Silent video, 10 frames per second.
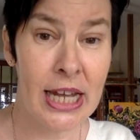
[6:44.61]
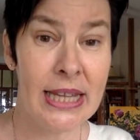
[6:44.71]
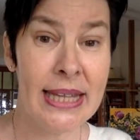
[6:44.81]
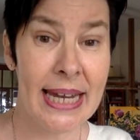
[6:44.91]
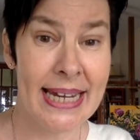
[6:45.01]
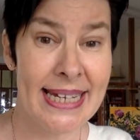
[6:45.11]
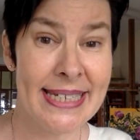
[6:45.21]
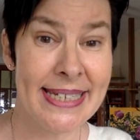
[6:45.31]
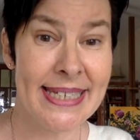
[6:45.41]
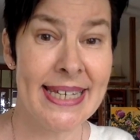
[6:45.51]

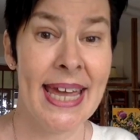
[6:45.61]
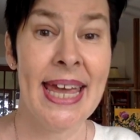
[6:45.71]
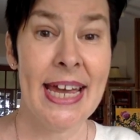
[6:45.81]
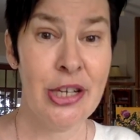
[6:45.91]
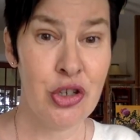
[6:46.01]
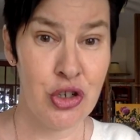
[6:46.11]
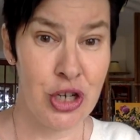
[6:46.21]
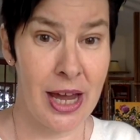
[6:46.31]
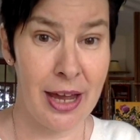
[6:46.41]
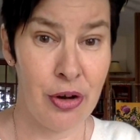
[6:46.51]
lights and
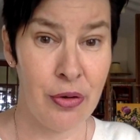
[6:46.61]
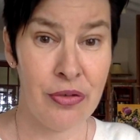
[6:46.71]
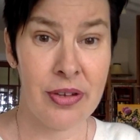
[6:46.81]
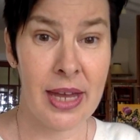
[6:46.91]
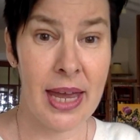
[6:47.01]
shadows,